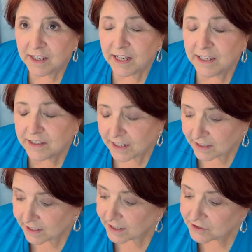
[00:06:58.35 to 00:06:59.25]
And
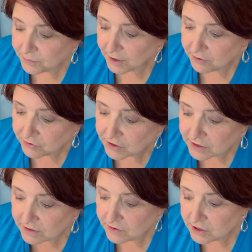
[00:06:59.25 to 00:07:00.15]
then as opposed
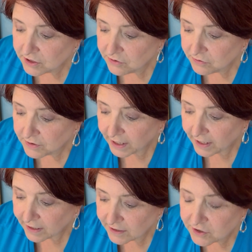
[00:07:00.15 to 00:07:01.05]
to
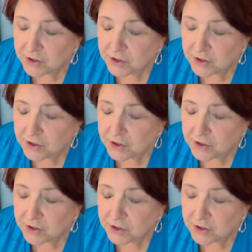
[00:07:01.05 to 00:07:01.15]
that is the